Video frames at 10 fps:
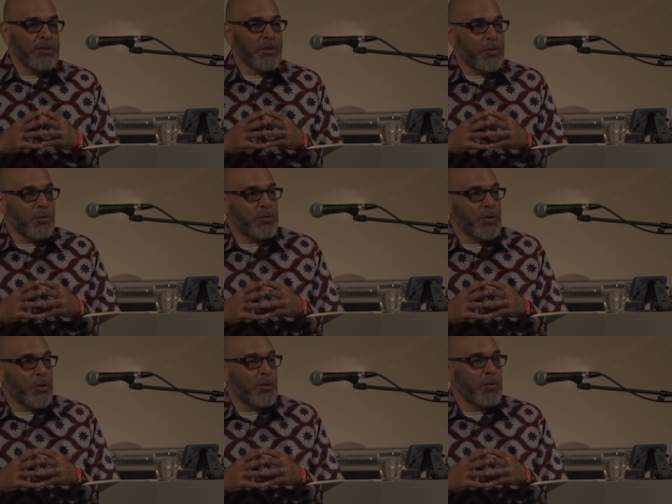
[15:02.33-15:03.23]
So,
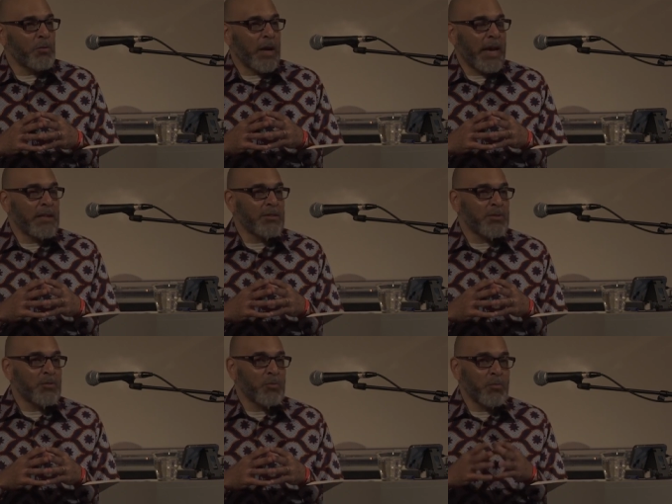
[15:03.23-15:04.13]
so
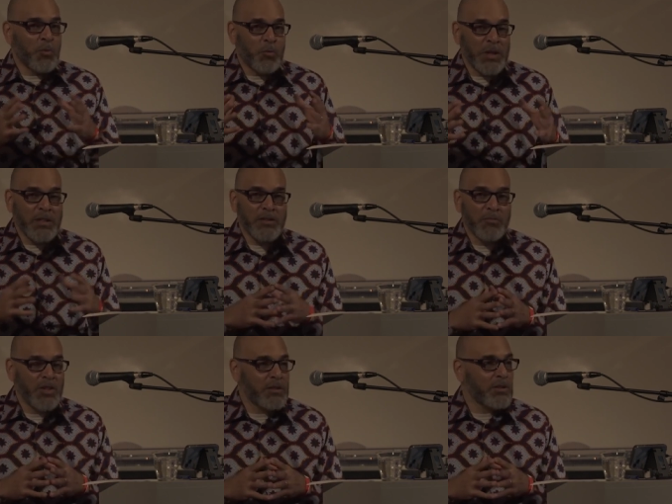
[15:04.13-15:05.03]
as when we did
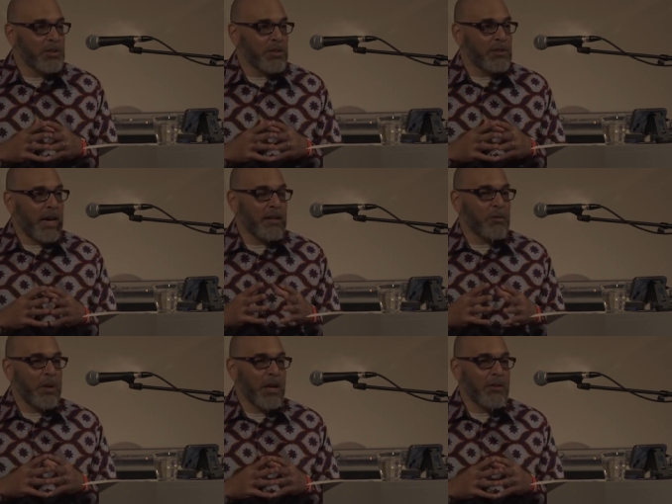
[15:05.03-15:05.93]
some research on
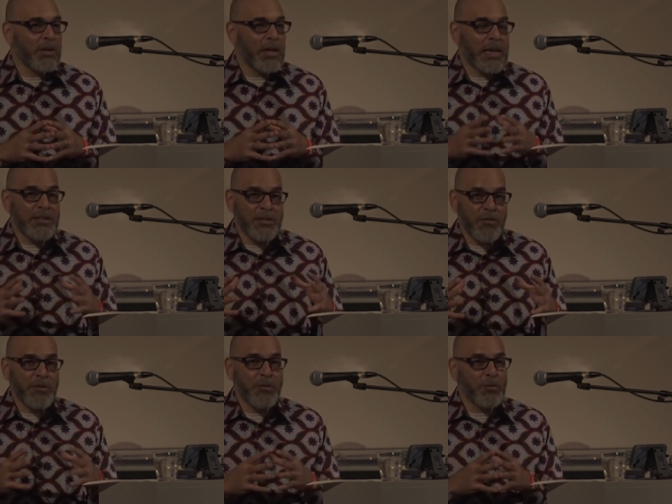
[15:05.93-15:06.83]
Tyler Perry, and I
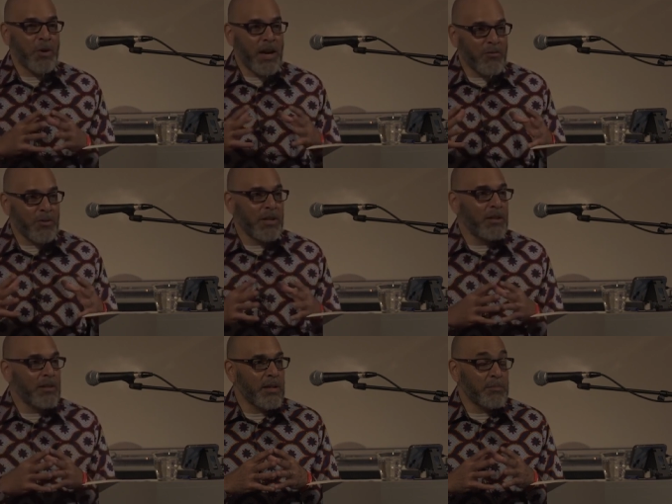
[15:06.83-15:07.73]
suffered through
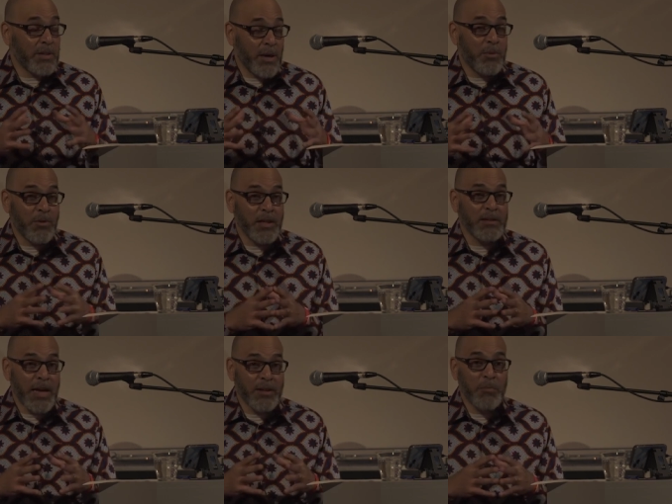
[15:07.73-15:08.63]
every, up to that
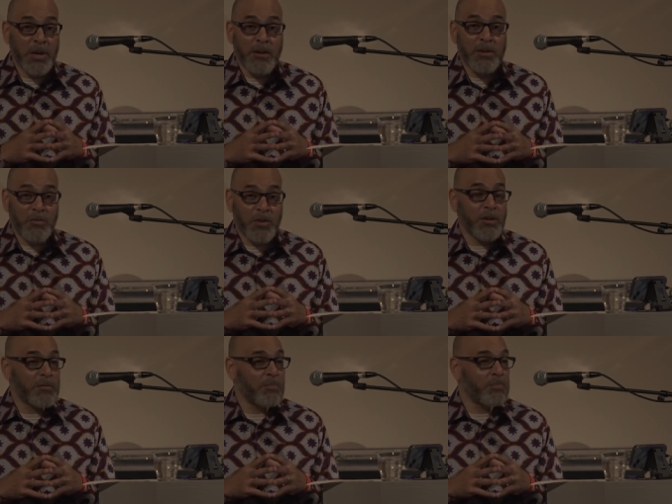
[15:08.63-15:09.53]
point, Tyler Perry
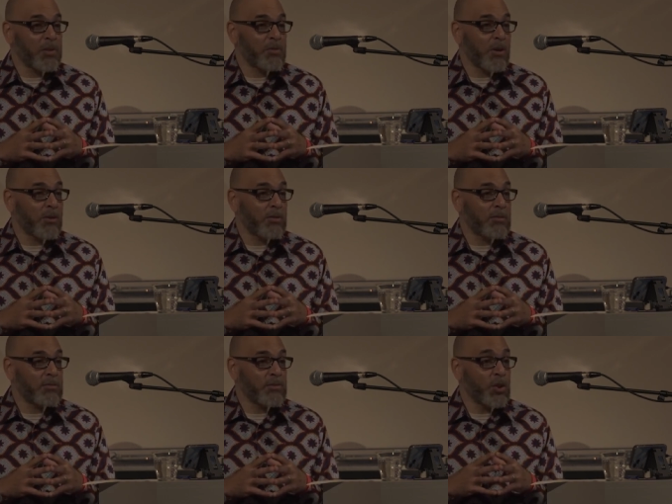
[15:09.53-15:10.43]
film,
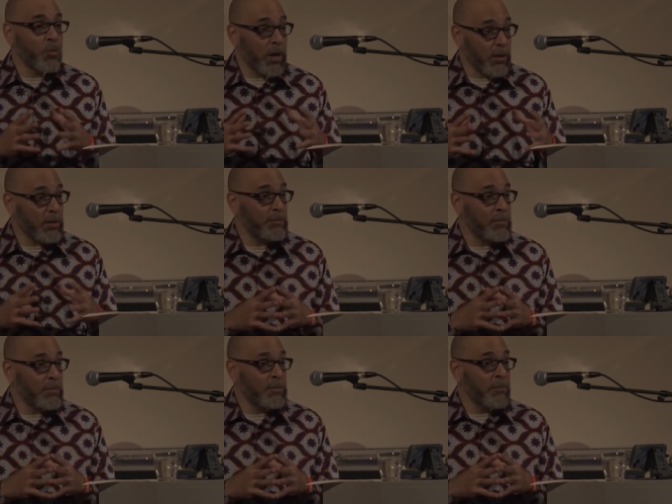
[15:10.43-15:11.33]
so you're welcome,